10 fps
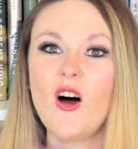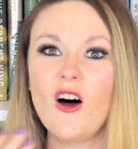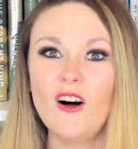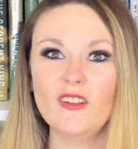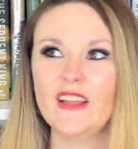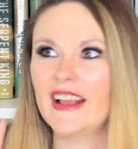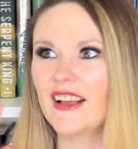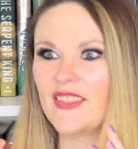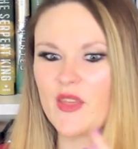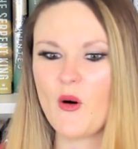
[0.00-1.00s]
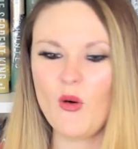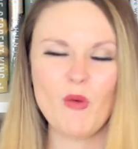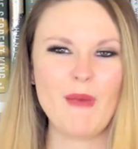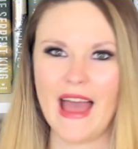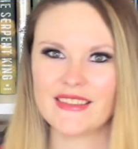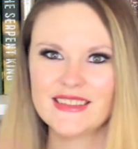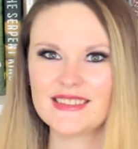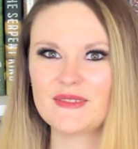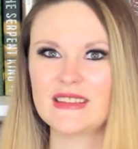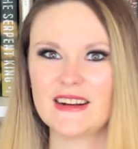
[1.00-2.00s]
all like the whole
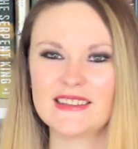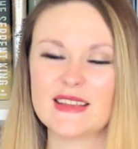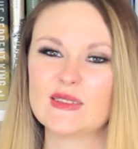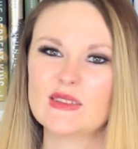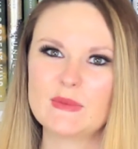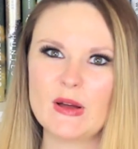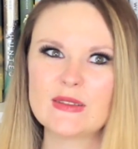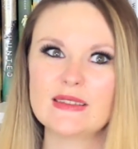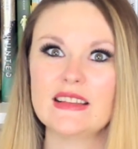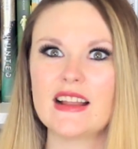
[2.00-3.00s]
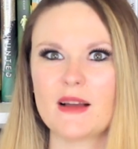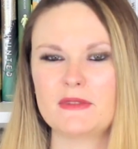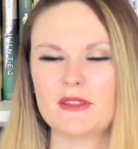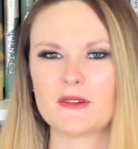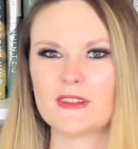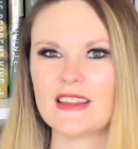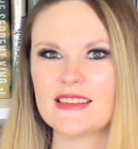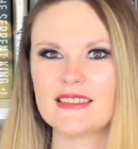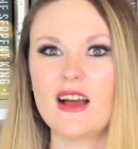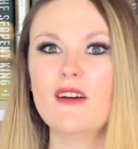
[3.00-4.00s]
backlist of Sarah Dessen's books leading up to the
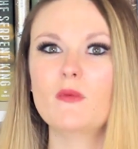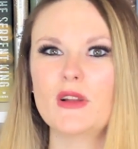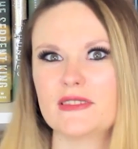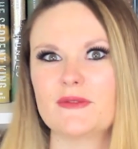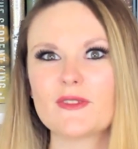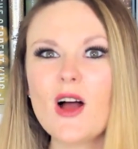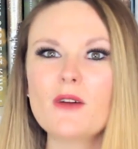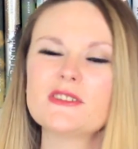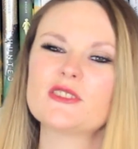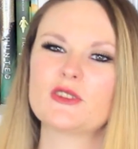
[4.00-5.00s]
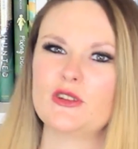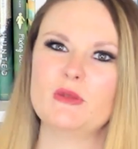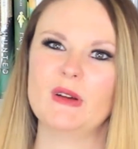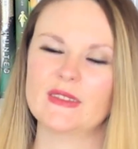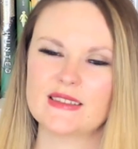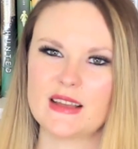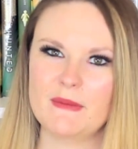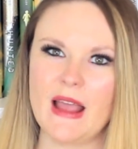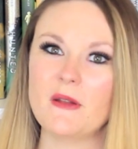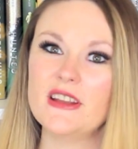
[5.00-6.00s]
release of Once and For All, which is her new book that's
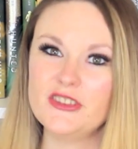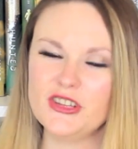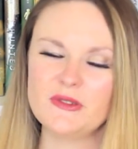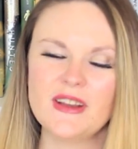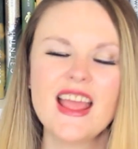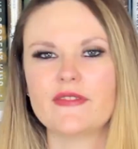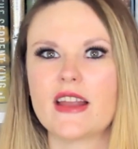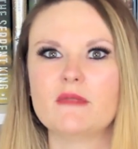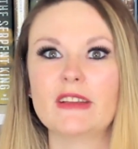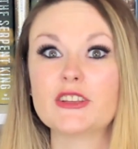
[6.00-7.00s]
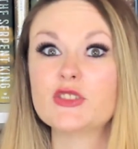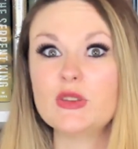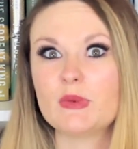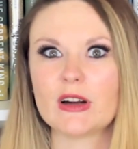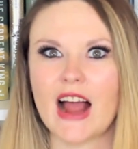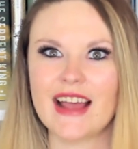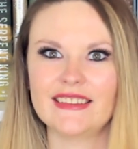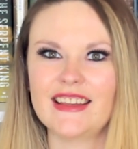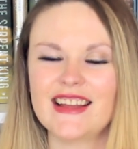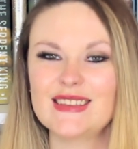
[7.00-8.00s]
coming out in June, that I'm like super highly